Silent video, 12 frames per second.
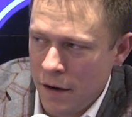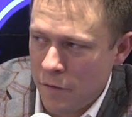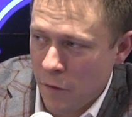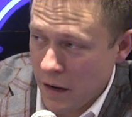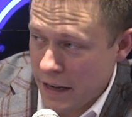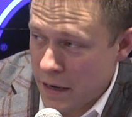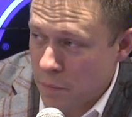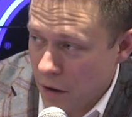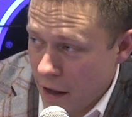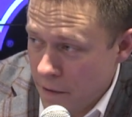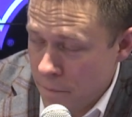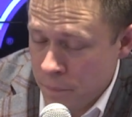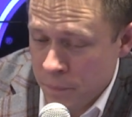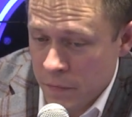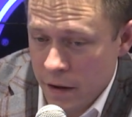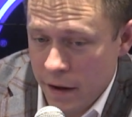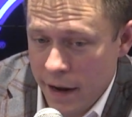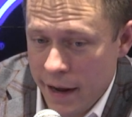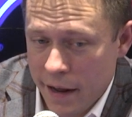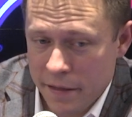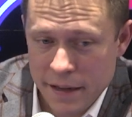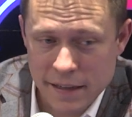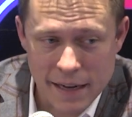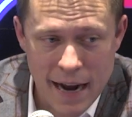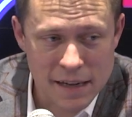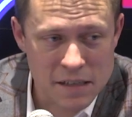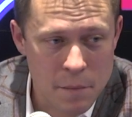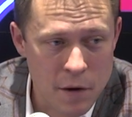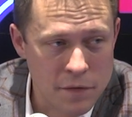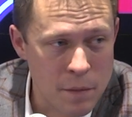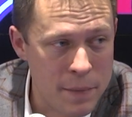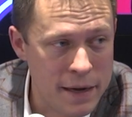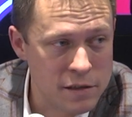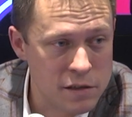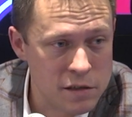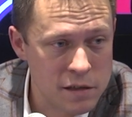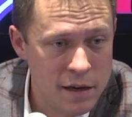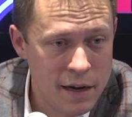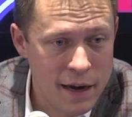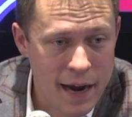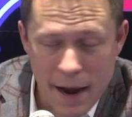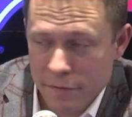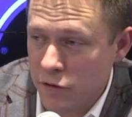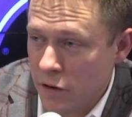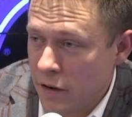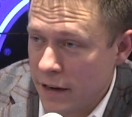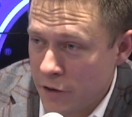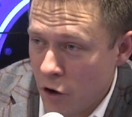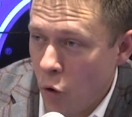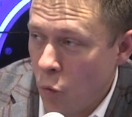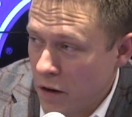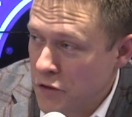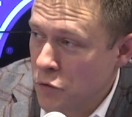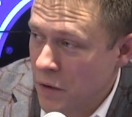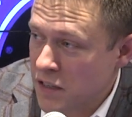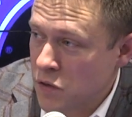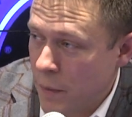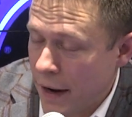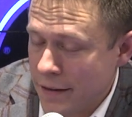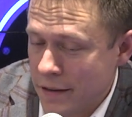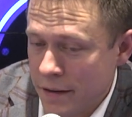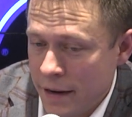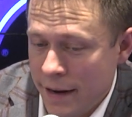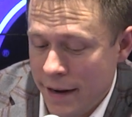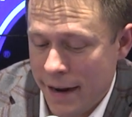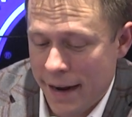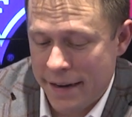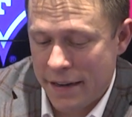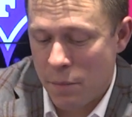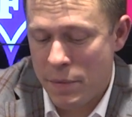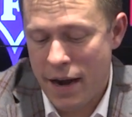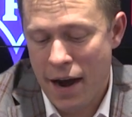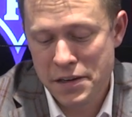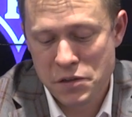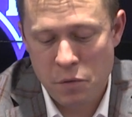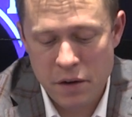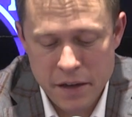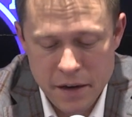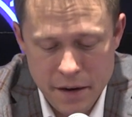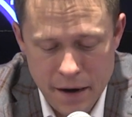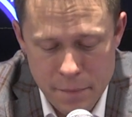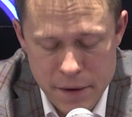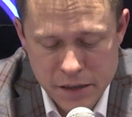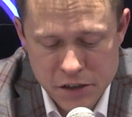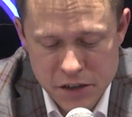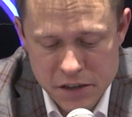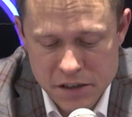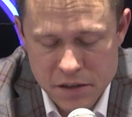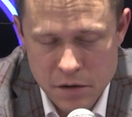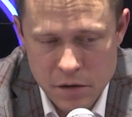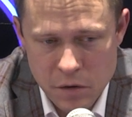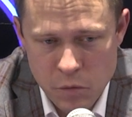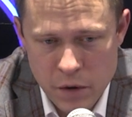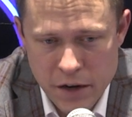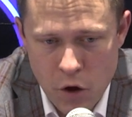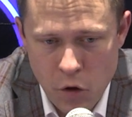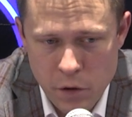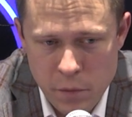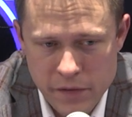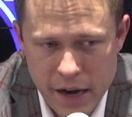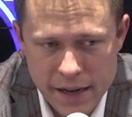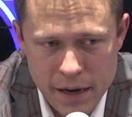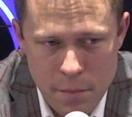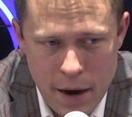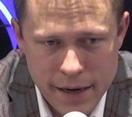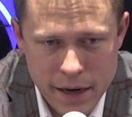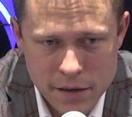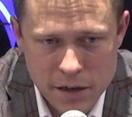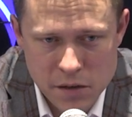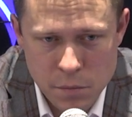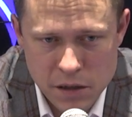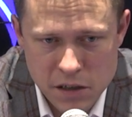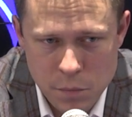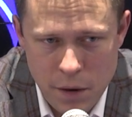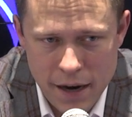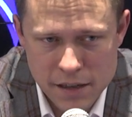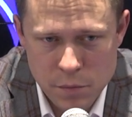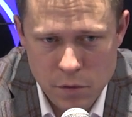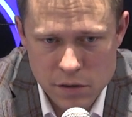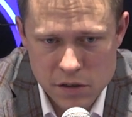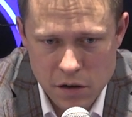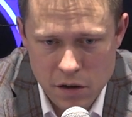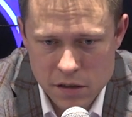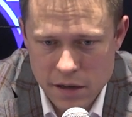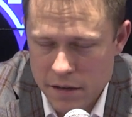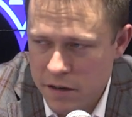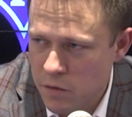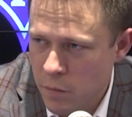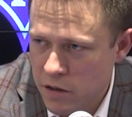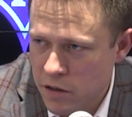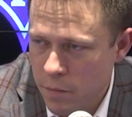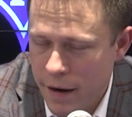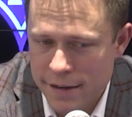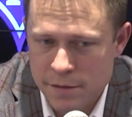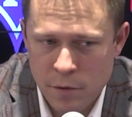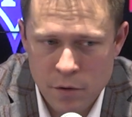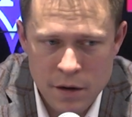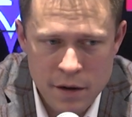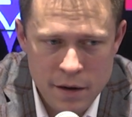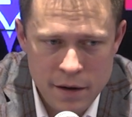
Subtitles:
for league play, and I think the guys coming off the bench have to know what to expect. And then to be honest with you, I mean, just we know that we've got to get Mike out there as much as possible and Slauson out there as much as possible.